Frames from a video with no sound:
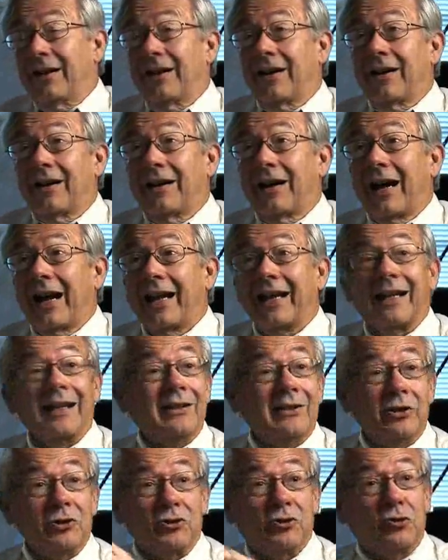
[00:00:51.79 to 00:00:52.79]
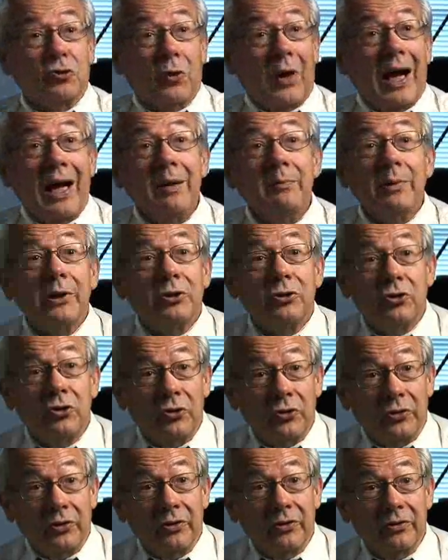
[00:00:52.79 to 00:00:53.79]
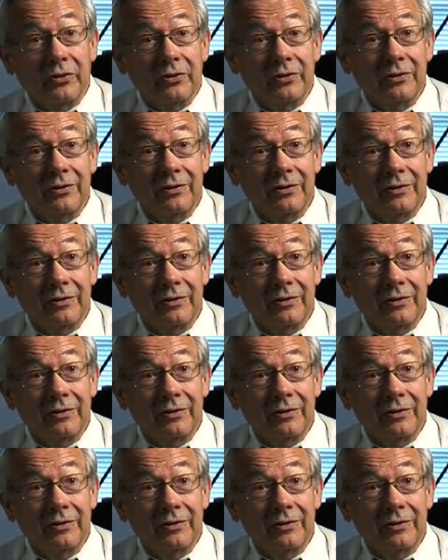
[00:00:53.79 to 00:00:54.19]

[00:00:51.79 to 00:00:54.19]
I can describe it to you,